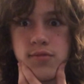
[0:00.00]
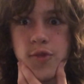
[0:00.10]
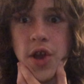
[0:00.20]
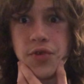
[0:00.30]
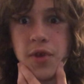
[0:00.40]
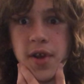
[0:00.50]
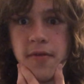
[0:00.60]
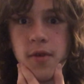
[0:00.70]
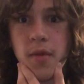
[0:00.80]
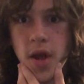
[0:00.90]
graduating
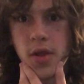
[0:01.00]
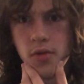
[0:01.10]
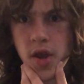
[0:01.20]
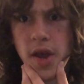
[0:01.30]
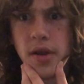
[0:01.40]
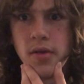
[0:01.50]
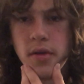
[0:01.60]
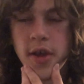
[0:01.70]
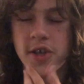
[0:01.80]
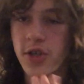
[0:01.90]
from 8th grade.
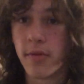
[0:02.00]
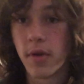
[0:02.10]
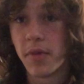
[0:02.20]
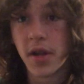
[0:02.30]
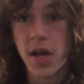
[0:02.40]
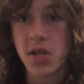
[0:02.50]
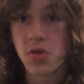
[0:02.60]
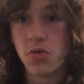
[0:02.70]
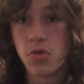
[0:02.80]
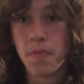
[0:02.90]
Next year I'm gonna be in high
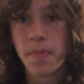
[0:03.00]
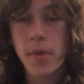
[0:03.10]
school.